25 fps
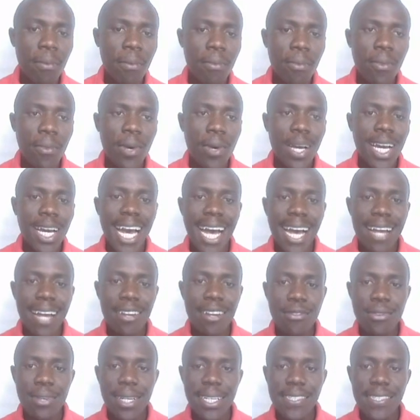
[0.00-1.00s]
name,
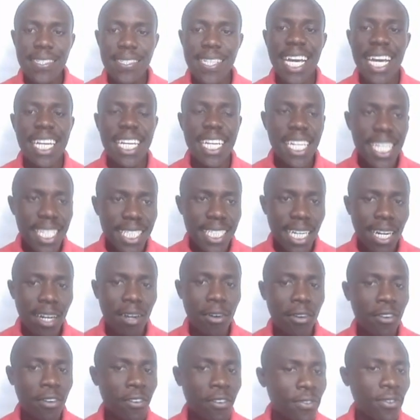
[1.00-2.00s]
address, and
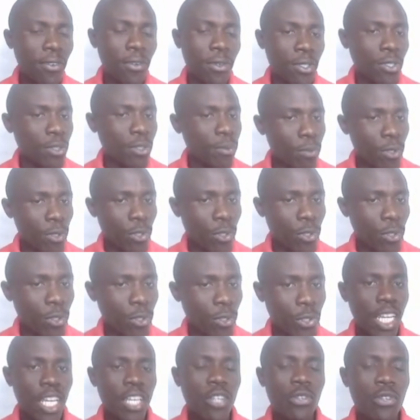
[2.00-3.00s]
nature of
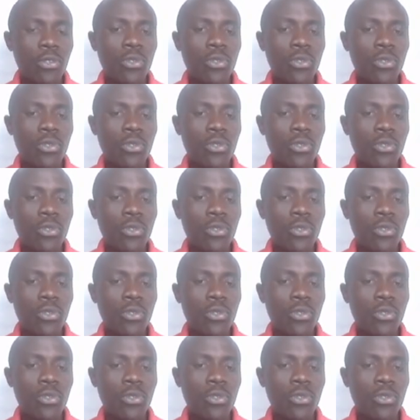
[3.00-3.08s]
contribution.